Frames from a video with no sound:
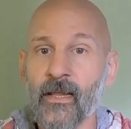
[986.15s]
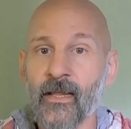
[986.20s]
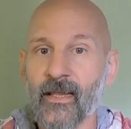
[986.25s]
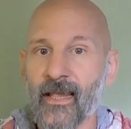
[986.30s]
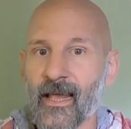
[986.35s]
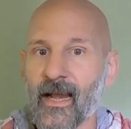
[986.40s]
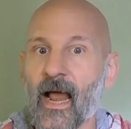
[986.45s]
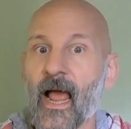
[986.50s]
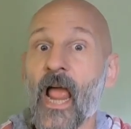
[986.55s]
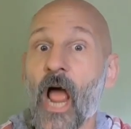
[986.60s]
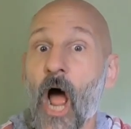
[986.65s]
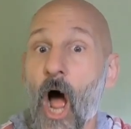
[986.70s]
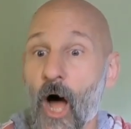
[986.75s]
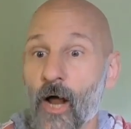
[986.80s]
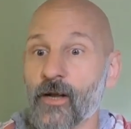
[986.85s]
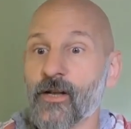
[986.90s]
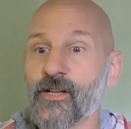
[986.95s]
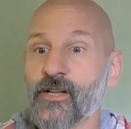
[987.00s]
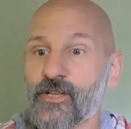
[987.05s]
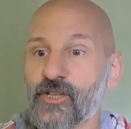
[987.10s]
Can I
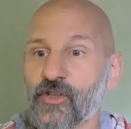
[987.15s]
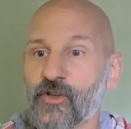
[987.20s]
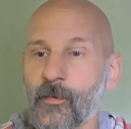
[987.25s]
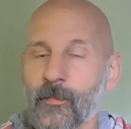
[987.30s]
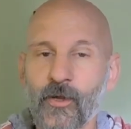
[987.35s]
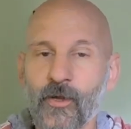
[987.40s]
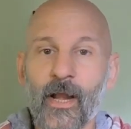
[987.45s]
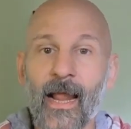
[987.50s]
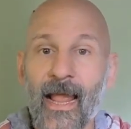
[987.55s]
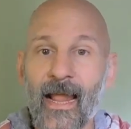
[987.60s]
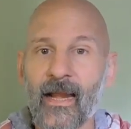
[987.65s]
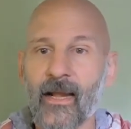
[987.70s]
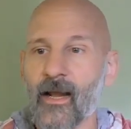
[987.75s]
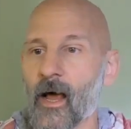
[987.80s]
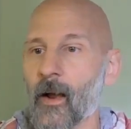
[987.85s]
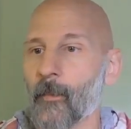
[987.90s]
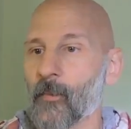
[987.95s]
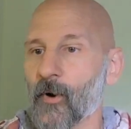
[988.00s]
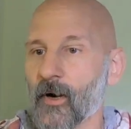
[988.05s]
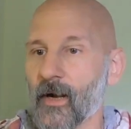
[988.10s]
undistribute a
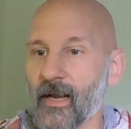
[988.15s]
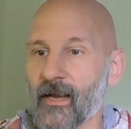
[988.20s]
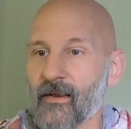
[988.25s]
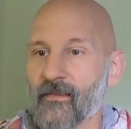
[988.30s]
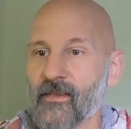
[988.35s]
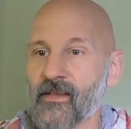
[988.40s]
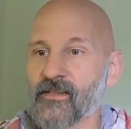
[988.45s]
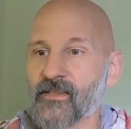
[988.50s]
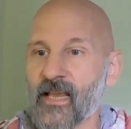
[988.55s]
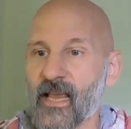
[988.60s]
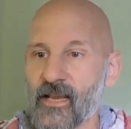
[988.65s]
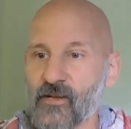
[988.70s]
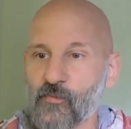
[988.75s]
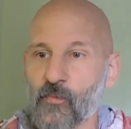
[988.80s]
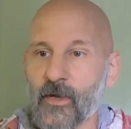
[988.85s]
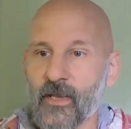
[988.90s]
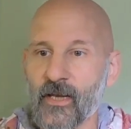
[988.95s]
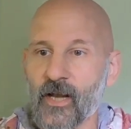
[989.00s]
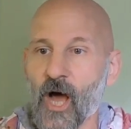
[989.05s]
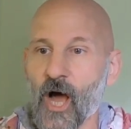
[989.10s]
number? And in this case,
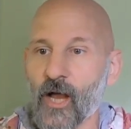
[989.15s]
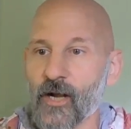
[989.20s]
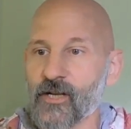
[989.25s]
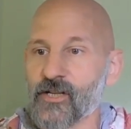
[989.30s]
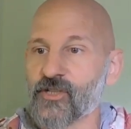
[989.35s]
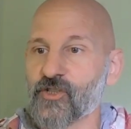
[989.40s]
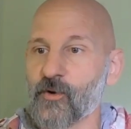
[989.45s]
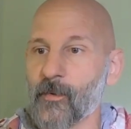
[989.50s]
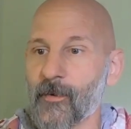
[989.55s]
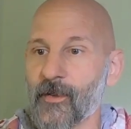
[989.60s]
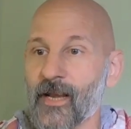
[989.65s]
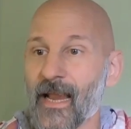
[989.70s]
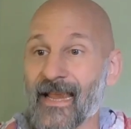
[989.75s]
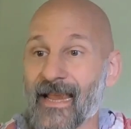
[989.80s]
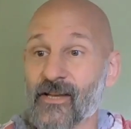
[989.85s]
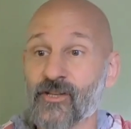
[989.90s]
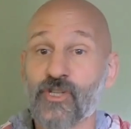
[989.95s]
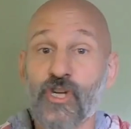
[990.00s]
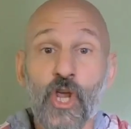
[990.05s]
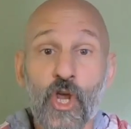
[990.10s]
we can undistribute
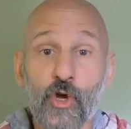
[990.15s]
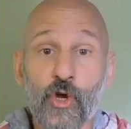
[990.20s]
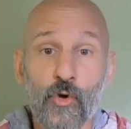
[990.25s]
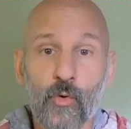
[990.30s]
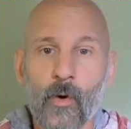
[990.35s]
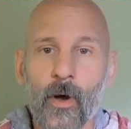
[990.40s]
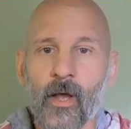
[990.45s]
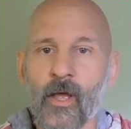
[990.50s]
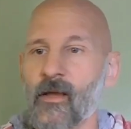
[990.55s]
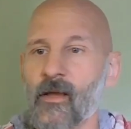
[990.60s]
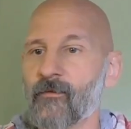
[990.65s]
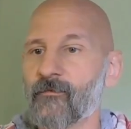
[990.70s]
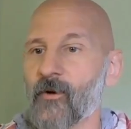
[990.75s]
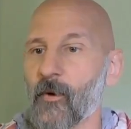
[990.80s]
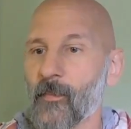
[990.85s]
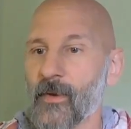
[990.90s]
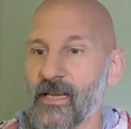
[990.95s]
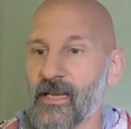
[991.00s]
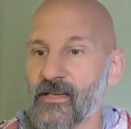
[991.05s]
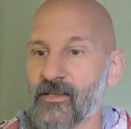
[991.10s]
a 2
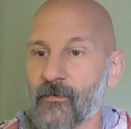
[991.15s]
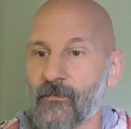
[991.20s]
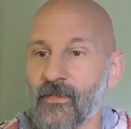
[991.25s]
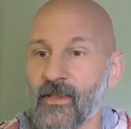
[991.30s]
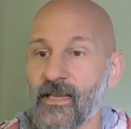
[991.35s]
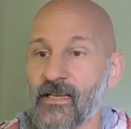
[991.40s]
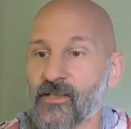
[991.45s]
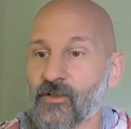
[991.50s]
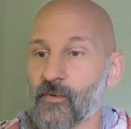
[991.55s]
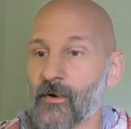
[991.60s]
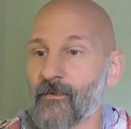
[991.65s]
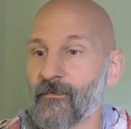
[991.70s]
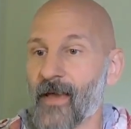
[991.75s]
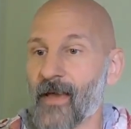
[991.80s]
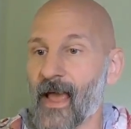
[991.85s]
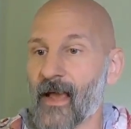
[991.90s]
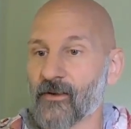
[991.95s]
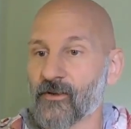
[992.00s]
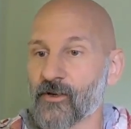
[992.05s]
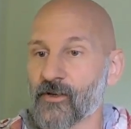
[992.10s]
from each of these three
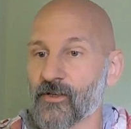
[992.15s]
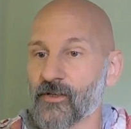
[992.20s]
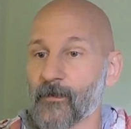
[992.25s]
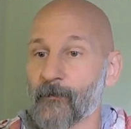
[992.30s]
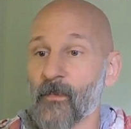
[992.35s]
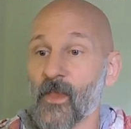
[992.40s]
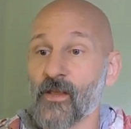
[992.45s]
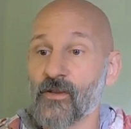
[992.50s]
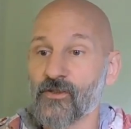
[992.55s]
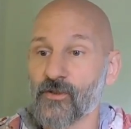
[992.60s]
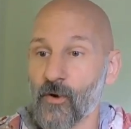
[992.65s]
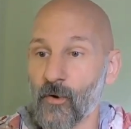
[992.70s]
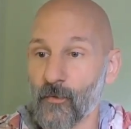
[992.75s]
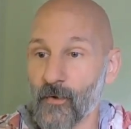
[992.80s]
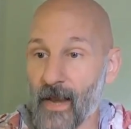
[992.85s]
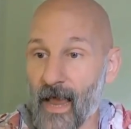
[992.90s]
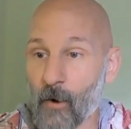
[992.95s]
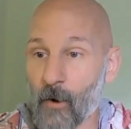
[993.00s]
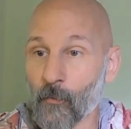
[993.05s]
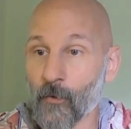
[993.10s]
factors. So
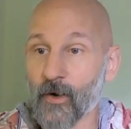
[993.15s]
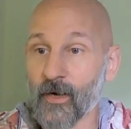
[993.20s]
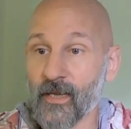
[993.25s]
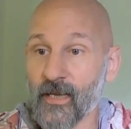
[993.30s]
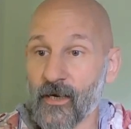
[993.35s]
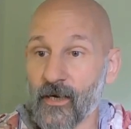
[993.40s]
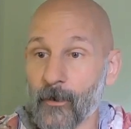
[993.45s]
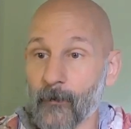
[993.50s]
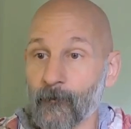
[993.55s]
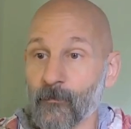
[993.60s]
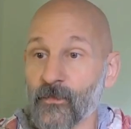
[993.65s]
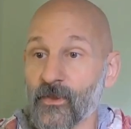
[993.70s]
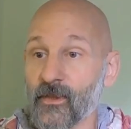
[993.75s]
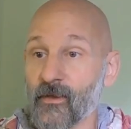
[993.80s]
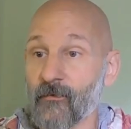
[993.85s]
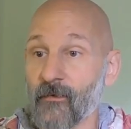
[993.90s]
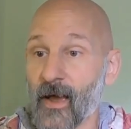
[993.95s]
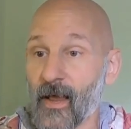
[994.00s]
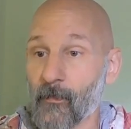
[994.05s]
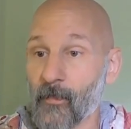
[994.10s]
now we're here,
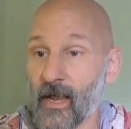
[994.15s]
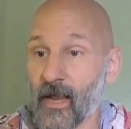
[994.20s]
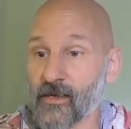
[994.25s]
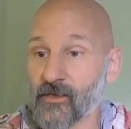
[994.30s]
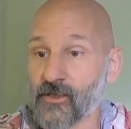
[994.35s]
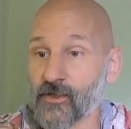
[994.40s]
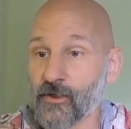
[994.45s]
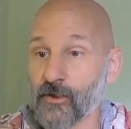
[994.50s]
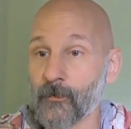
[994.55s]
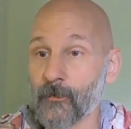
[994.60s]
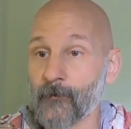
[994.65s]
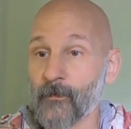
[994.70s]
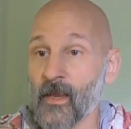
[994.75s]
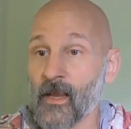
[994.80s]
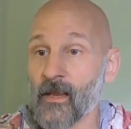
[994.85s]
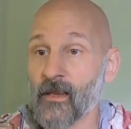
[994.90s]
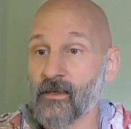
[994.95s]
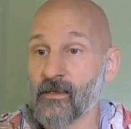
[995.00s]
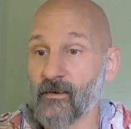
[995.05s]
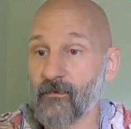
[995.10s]
divide by 2,
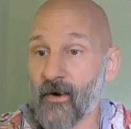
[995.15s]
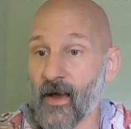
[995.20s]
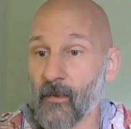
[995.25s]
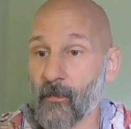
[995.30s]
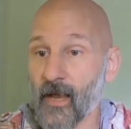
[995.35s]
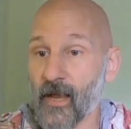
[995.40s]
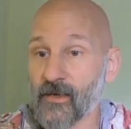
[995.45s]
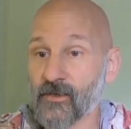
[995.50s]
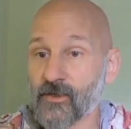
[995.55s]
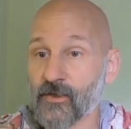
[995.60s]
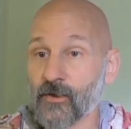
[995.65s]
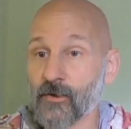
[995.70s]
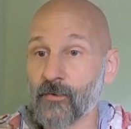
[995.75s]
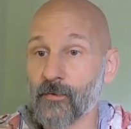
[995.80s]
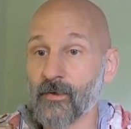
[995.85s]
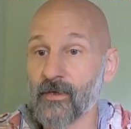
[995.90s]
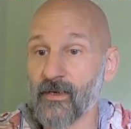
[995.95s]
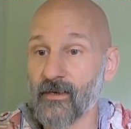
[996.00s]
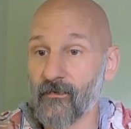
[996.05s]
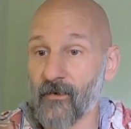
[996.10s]
divide by
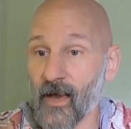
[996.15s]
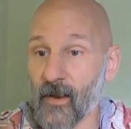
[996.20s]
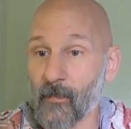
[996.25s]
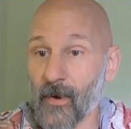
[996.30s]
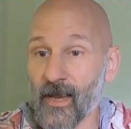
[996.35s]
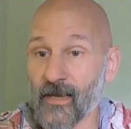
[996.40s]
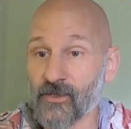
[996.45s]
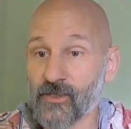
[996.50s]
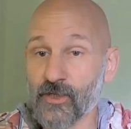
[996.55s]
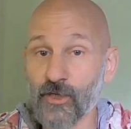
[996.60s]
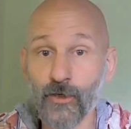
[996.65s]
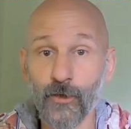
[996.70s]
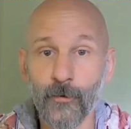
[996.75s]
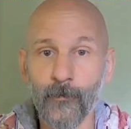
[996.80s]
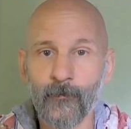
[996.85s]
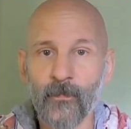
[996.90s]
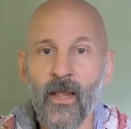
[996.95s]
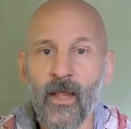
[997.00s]
2, divide by 2.